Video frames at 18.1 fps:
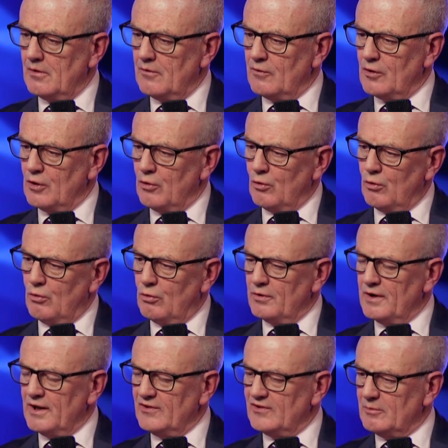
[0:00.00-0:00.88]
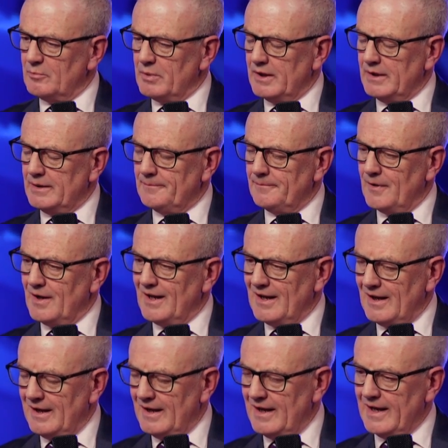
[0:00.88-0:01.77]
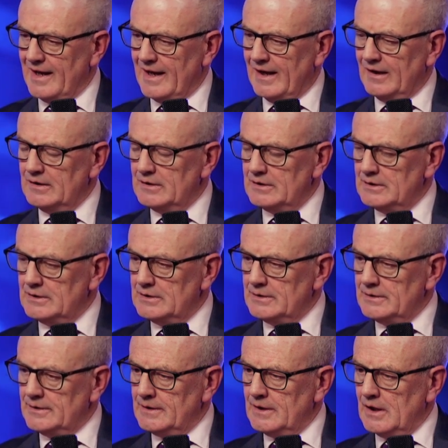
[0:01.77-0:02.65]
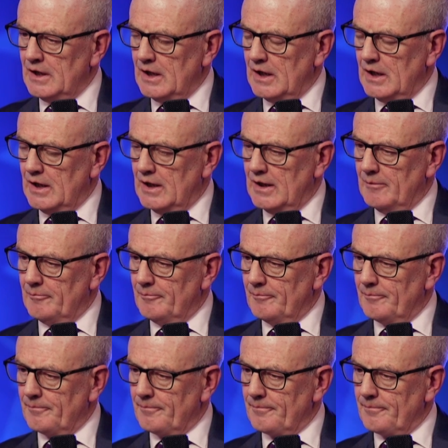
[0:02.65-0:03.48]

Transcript: the law needs to be clear um,